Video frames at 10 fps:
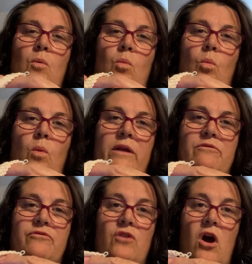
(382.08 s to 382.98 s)
when
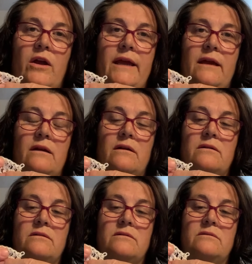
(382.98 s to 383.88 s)
frogging
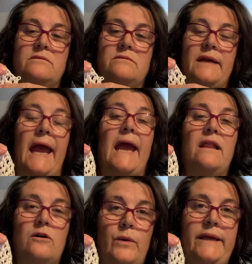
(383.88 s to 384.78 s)

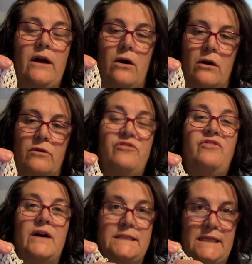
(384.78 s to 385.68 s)
halo-y yarn,
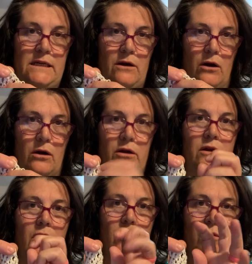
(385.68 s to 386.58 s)
fuzzy yarn,
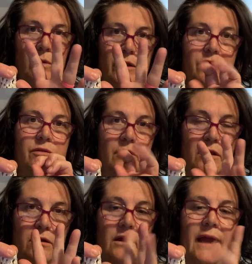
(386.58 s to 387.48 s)
yarn with a
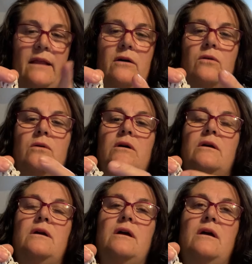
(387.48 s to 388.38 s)
little halo,
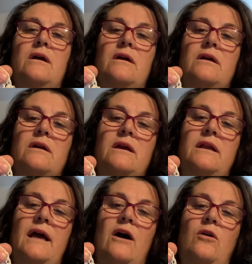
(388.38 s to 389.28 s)

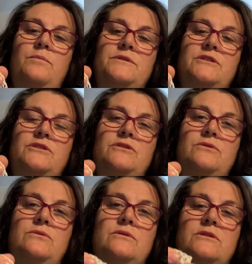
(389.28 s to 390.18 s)
it helps
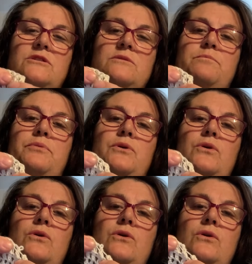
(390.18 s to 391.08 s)
to
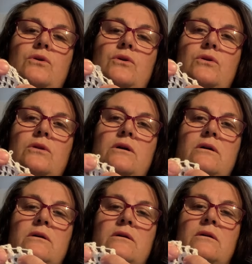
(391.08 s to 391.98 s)
pull
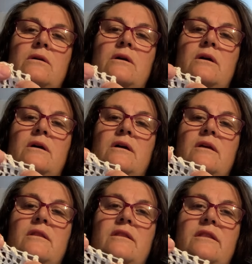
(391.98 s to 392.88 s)

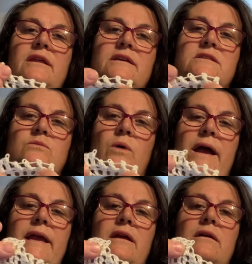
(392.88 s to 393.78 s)
this
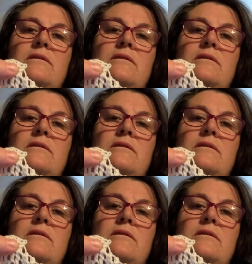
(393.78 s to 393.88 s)
way.